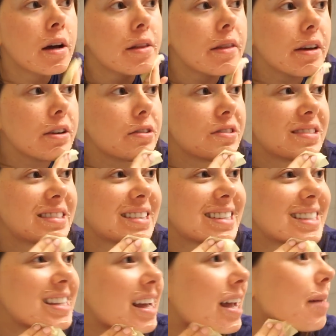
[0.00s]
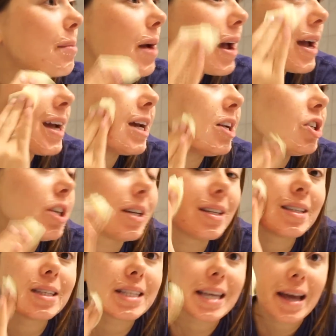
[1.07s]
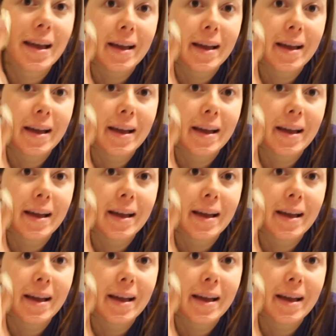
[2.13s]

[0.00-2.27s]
they use the same agents